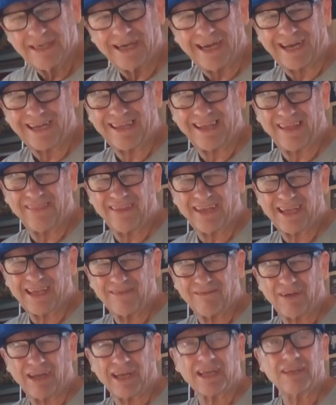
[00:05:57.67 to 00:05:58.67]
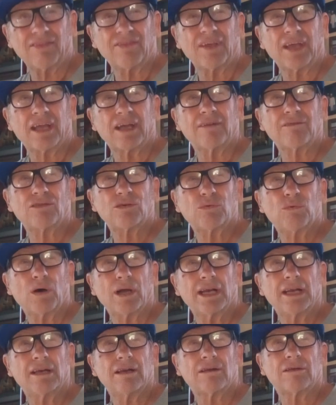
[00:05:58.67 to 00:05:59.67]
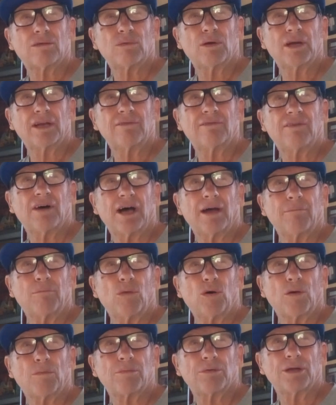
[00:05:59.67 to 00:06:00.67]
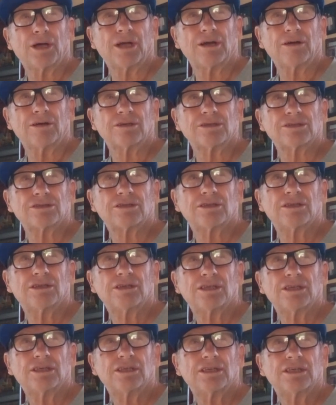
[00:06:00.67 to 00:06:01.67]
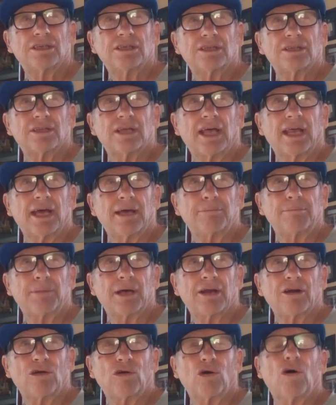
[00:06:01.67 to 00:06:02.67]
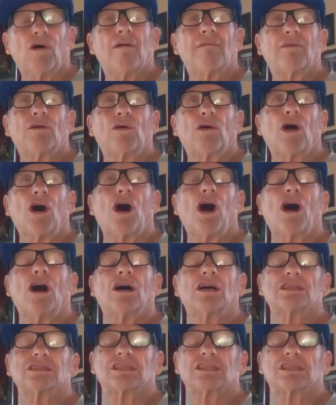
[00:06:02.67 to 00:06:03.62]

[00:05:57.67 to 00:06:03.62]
I think I can think of 20 to 25 more players that had better overall